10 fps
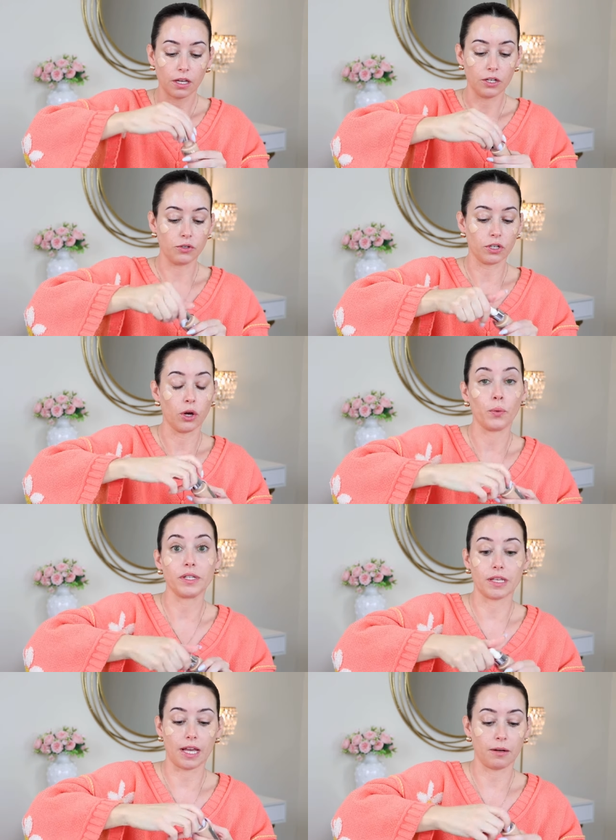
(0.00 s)
You can
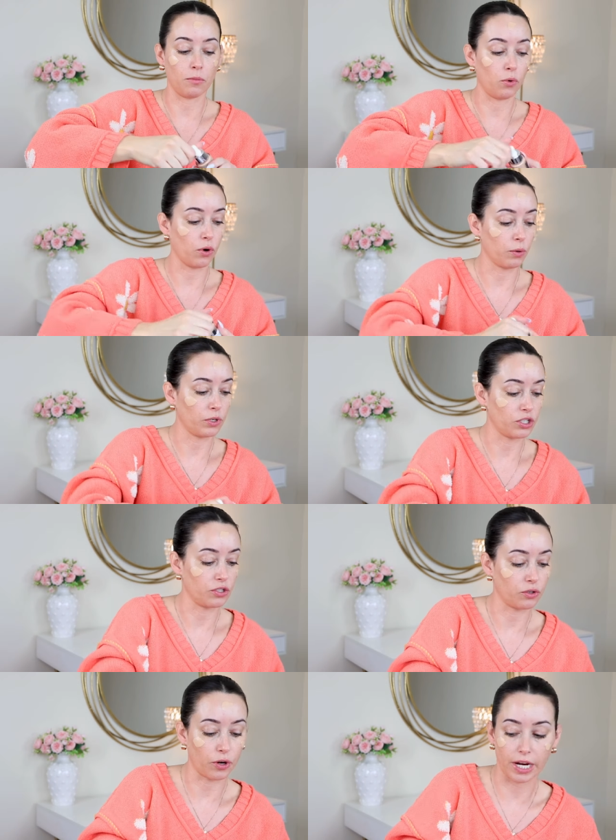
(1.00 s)
always add more, which is
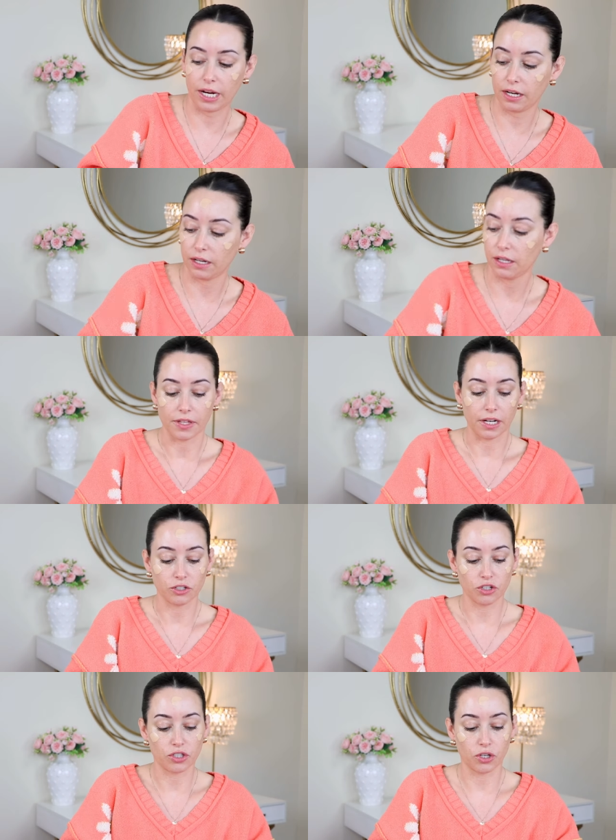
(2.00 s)
great. And then I
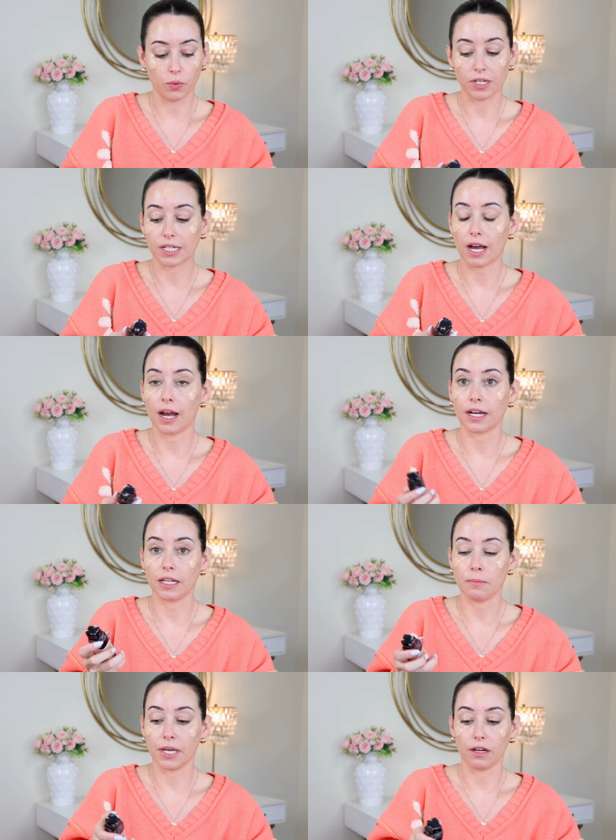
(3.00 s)
just do a
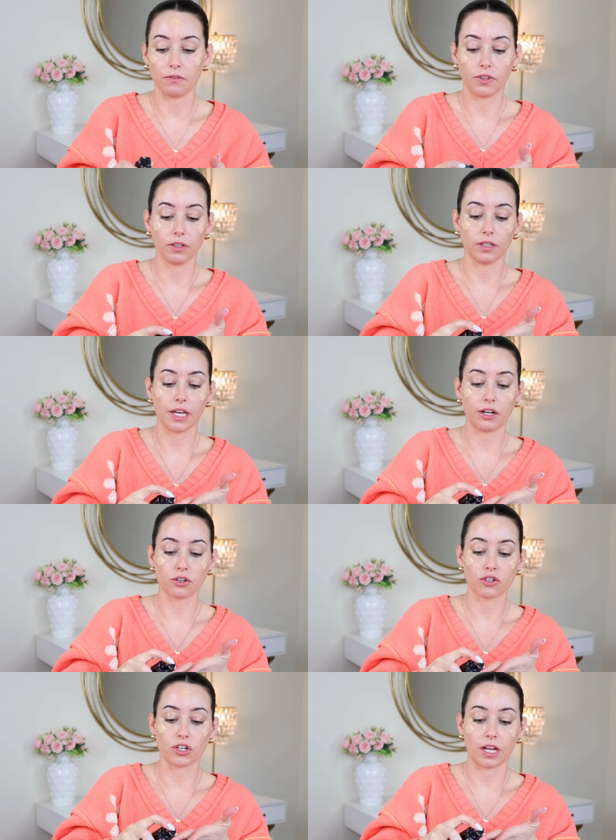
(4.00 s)
tiny bit of the lighter
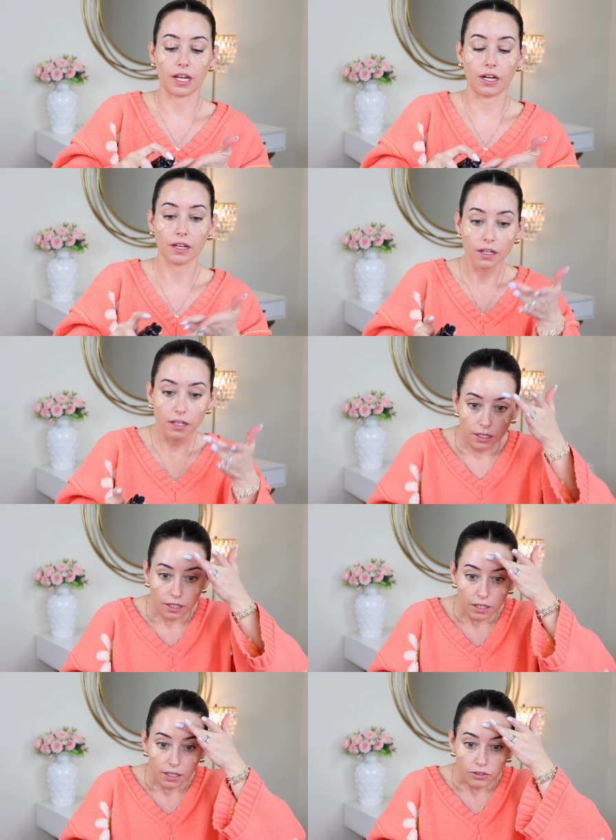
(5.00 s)
shade.
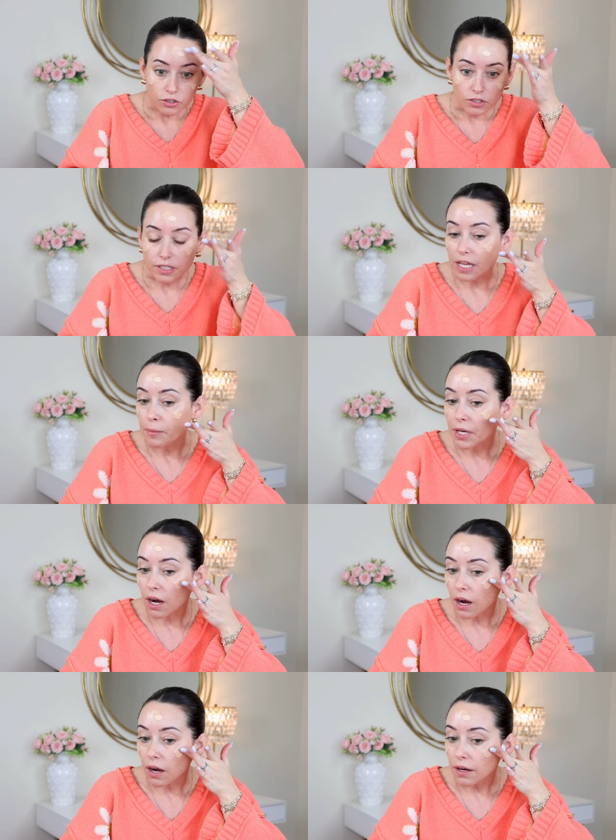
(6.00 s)
Just dab it
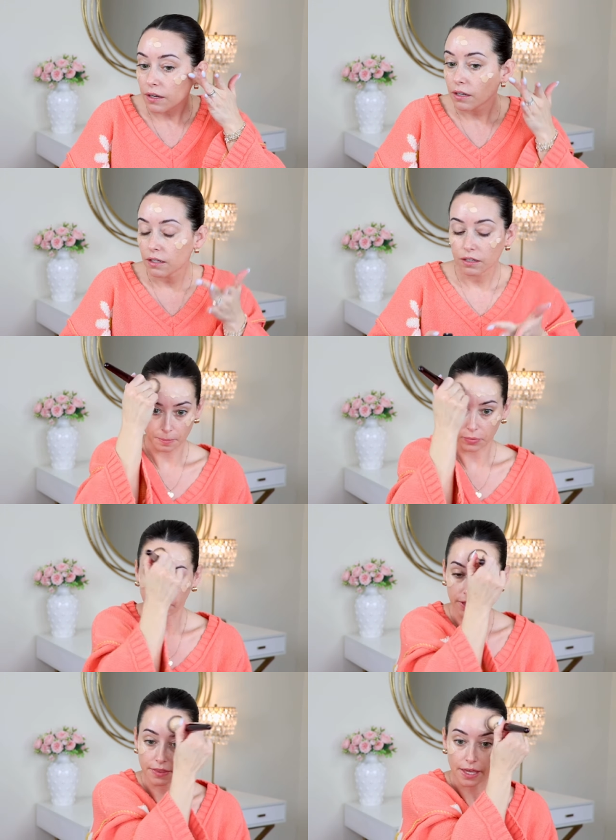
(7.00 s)
on and
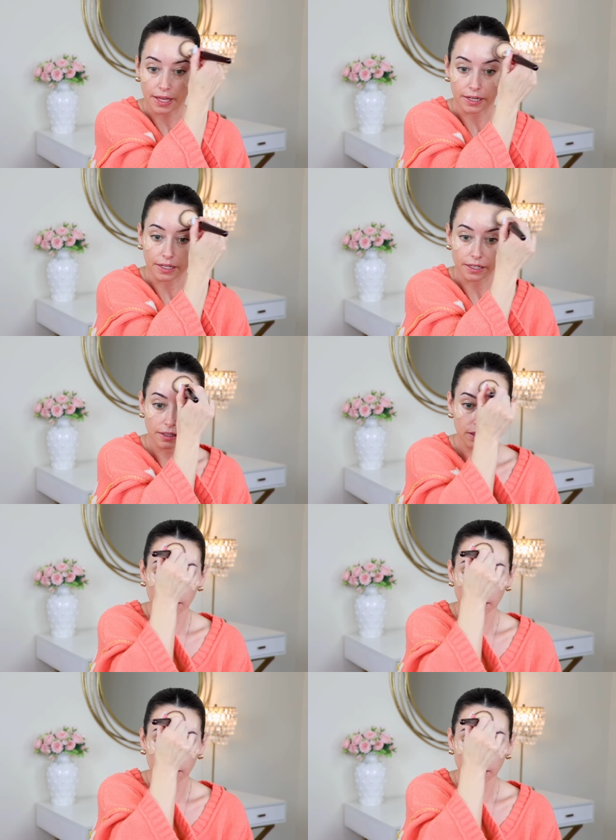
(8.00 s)
blend that in.